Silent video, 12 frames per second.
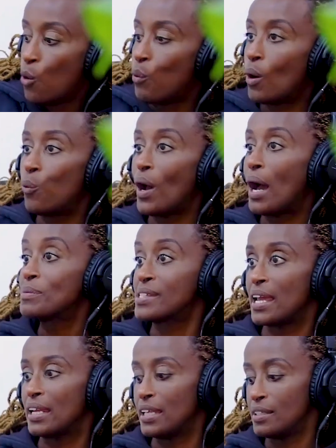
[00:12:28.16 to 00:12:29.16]
Well, what I'm
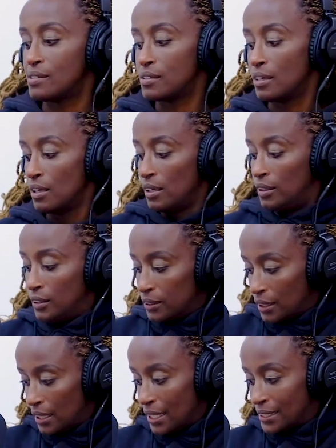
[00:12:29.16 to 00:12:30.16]
saying is,
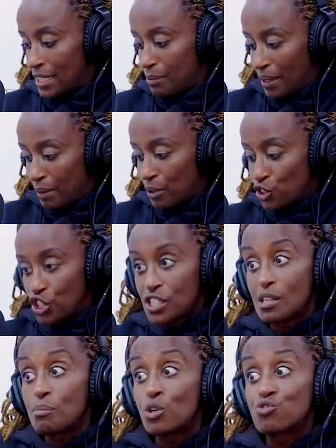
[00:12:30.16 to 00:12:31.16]
let's keep because she's
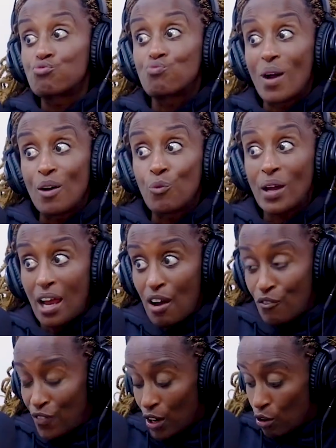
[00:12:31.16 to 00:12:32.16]
the most
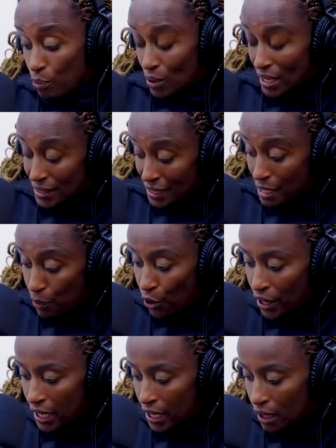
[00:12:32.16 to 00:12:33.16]
vulnerable. Let's keep her
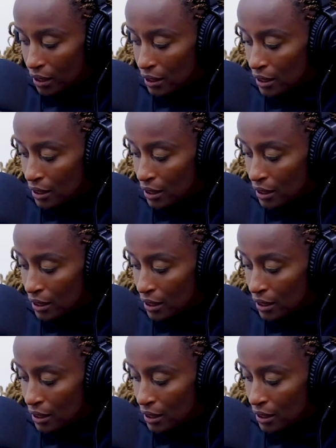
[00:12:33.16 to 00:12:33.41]
here.